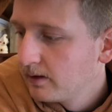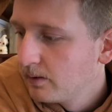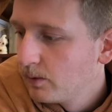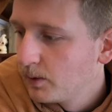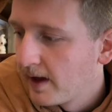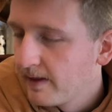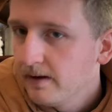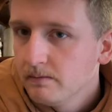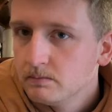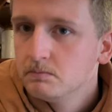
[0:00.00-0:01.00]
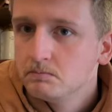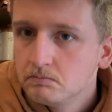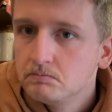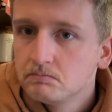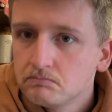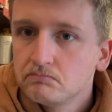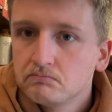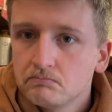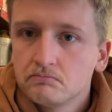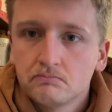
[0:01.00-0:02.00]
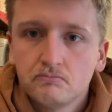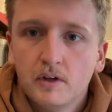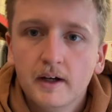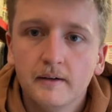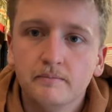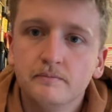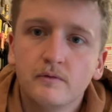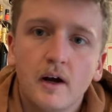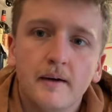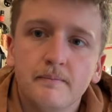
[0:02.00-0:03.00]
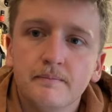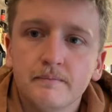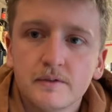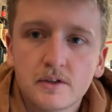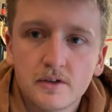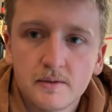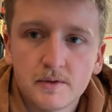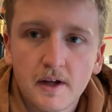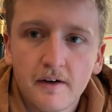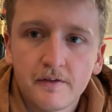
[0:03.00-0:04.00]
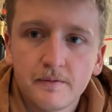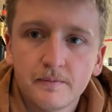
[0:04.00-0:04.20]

We'll get there. Yeah, right, let's do some stuff.